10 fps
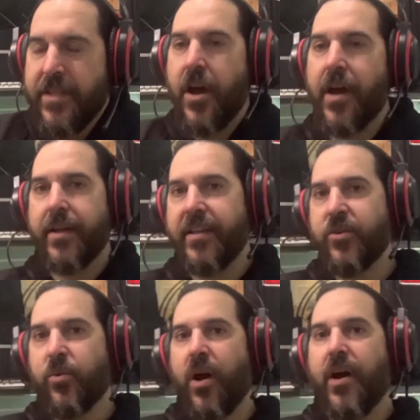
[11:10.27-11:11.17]
Not,
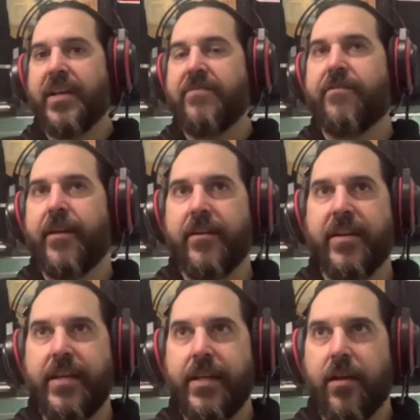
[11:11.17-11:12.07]
on a
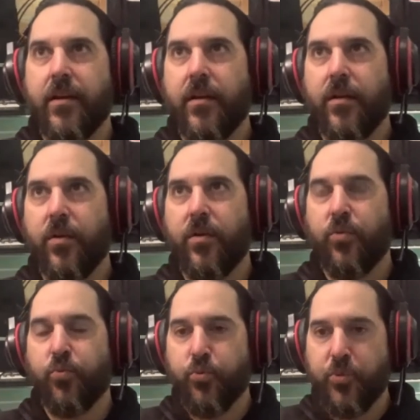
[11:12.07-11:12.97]
very
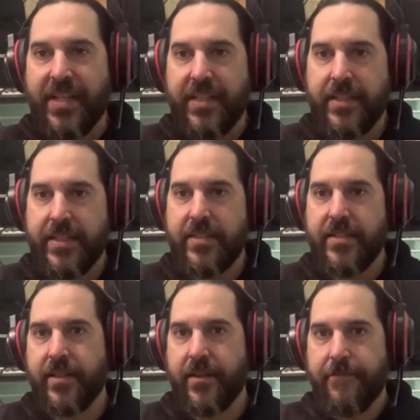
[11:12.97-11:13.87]

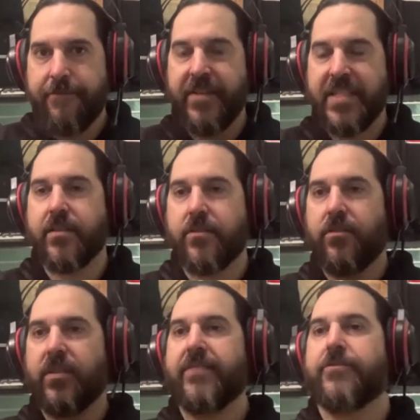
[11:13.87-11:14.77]
realistic
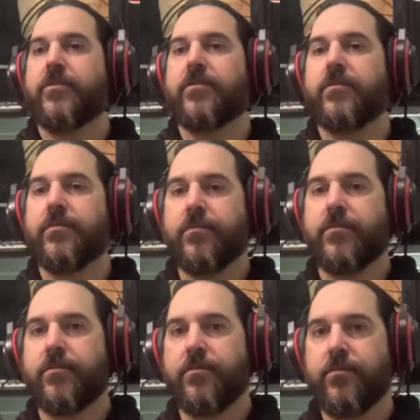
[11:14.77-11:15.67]
physical level
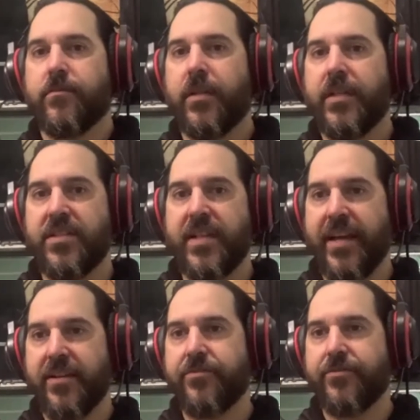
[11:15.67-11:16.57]
is
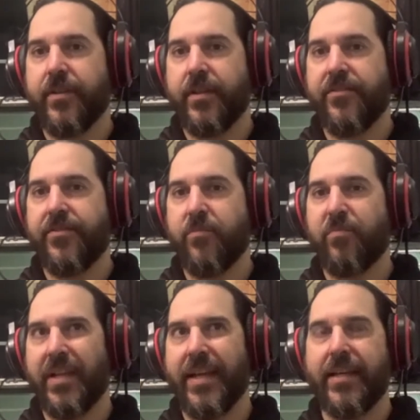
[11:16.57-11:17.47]
kind of, if
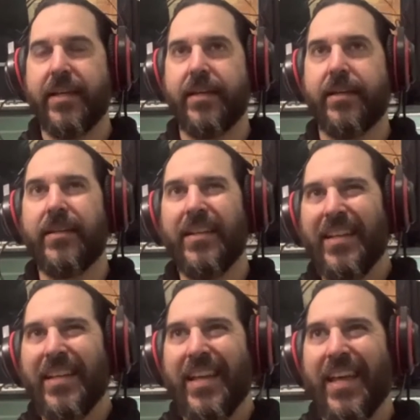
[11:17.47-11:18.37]
like
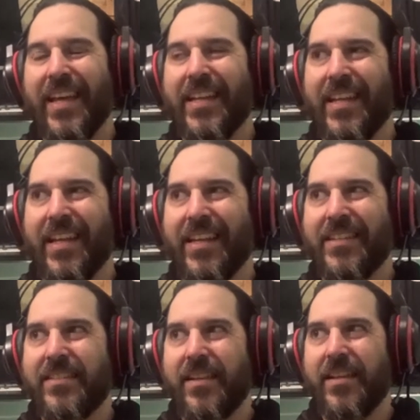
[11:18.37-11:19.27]
it
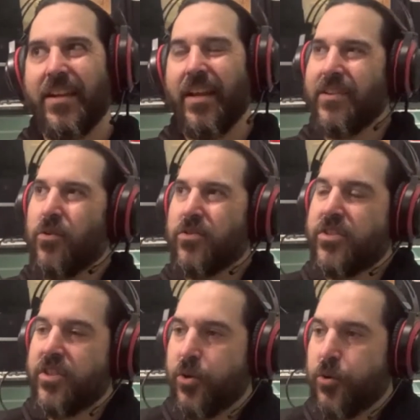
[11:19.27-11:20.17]
and
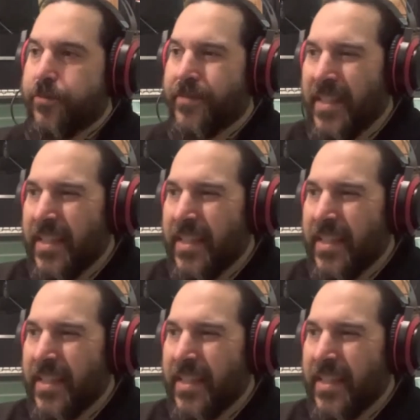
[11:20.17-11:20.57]
also